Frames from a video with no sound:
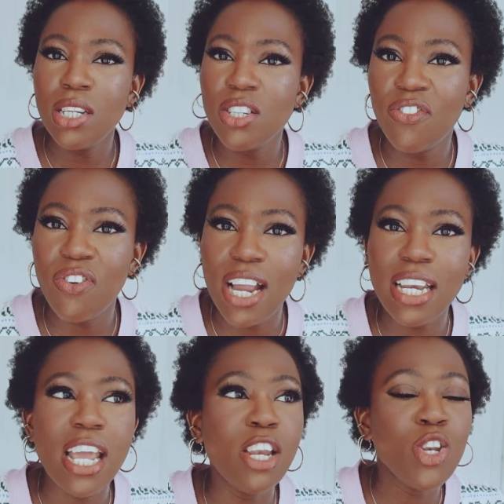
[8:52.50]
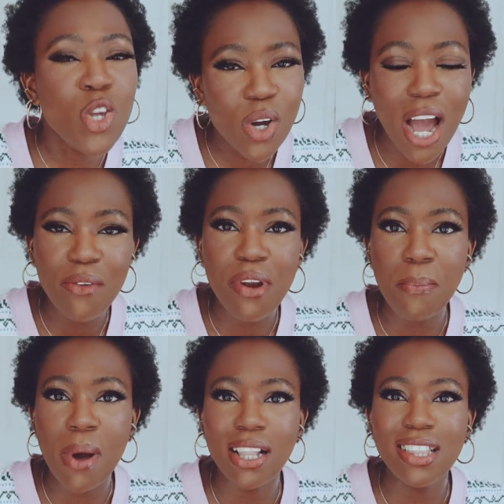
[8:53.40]
to find a new career
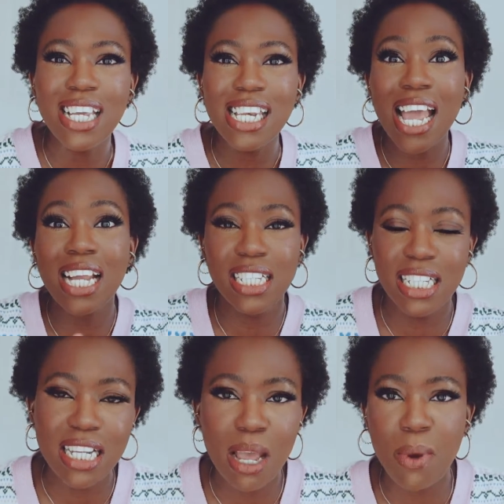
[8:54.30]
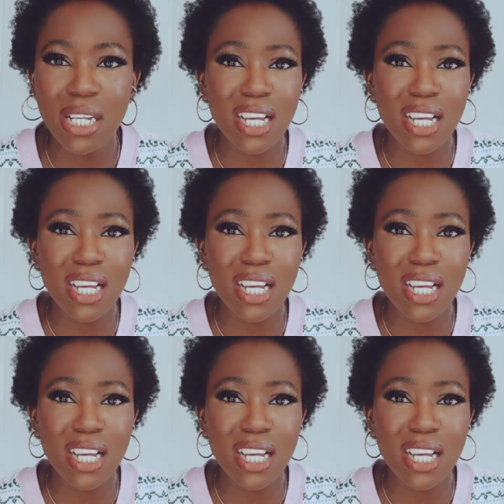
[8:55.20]
path in entertainment,